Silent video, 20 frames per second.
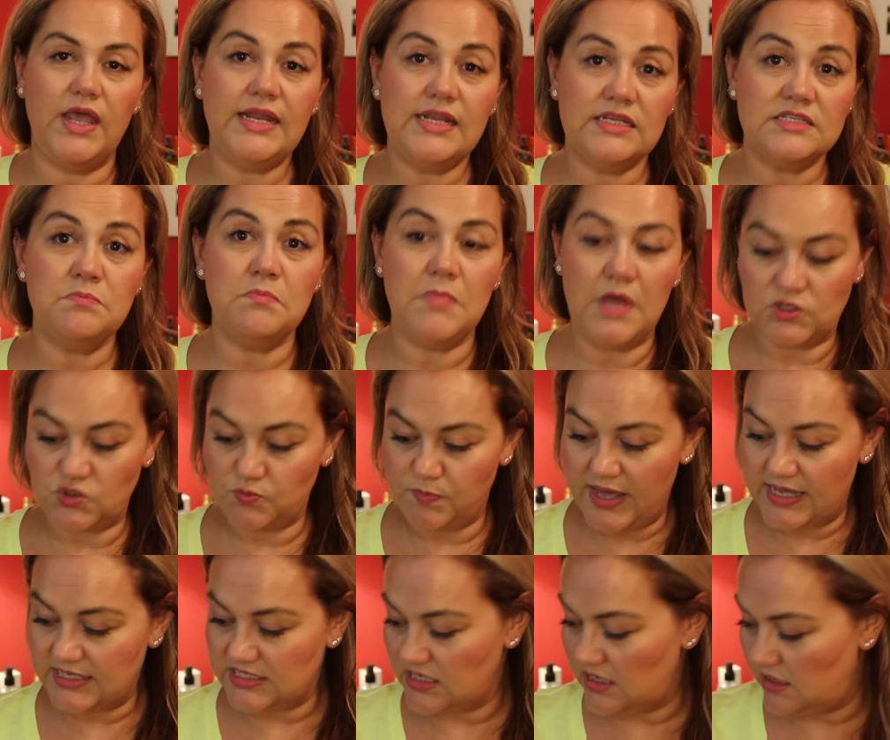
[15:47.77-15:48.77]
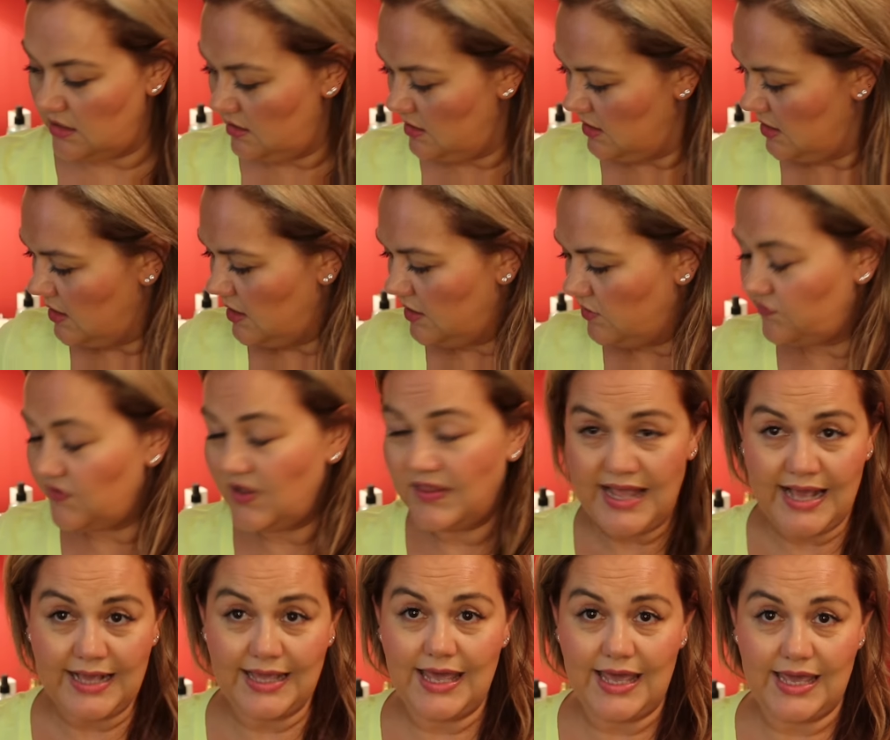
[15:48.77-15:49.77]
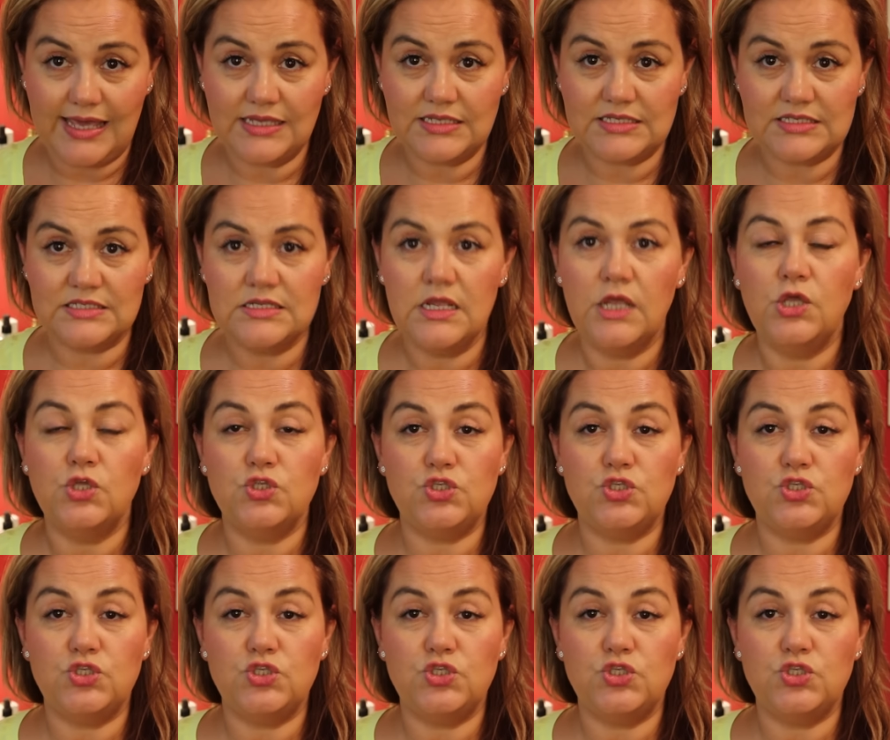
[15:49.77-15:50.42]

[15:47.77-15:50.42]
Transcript: It is much better, in that case,